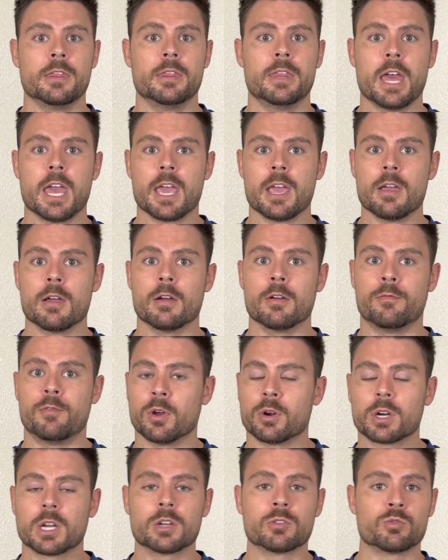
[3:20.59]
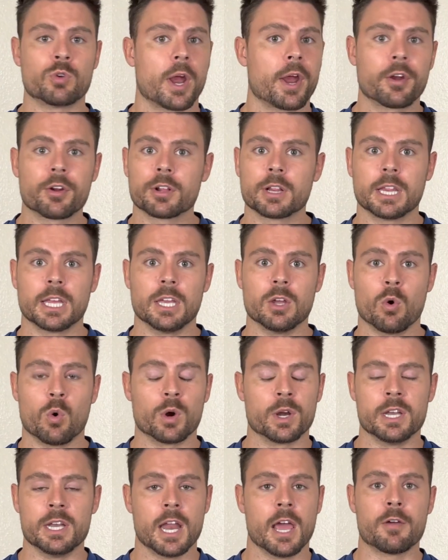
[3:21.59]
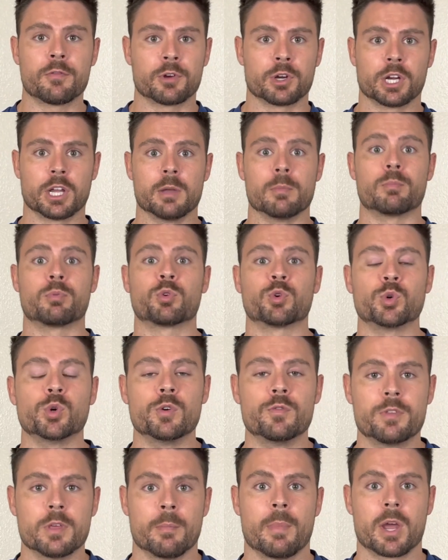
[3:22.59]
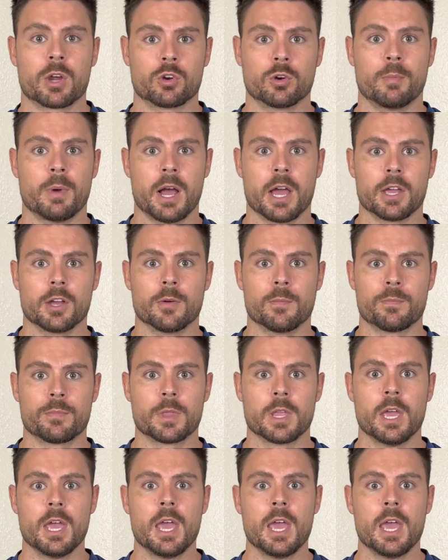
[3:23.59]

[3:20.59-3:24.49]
They very rarely or never improve the microbiome.